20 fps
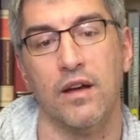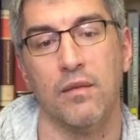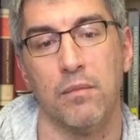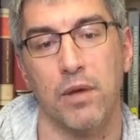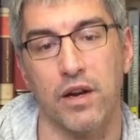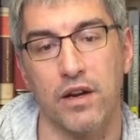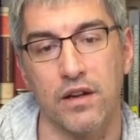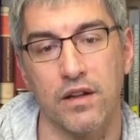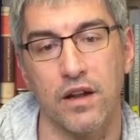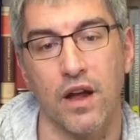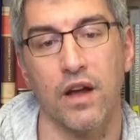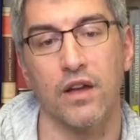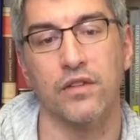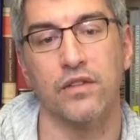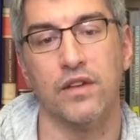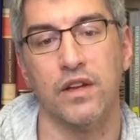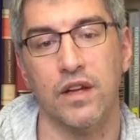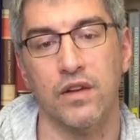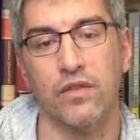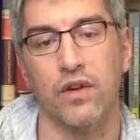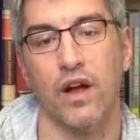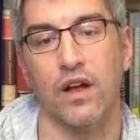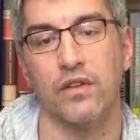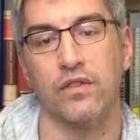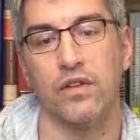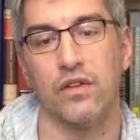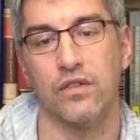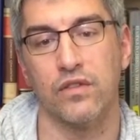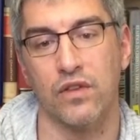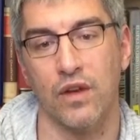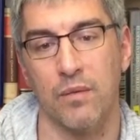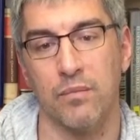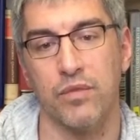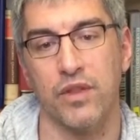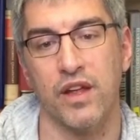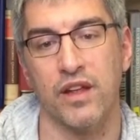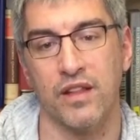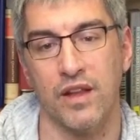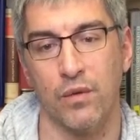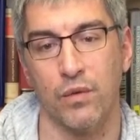but it does give us
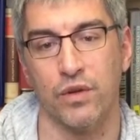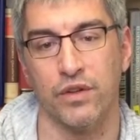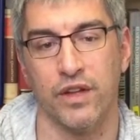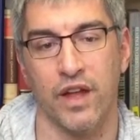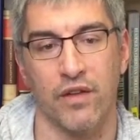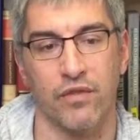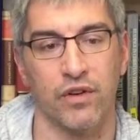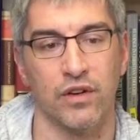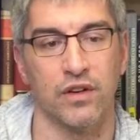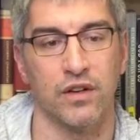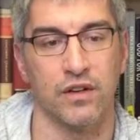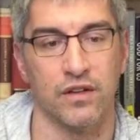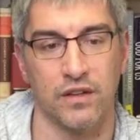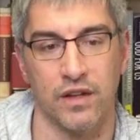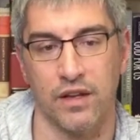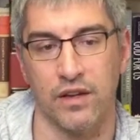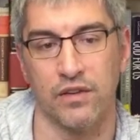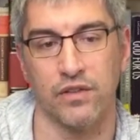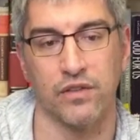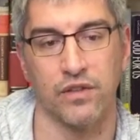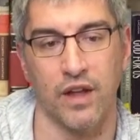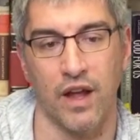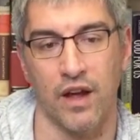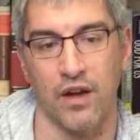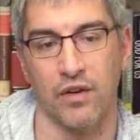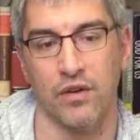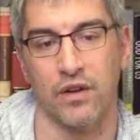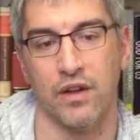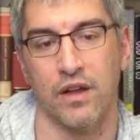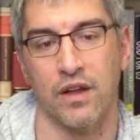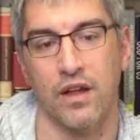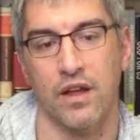something that will never let us down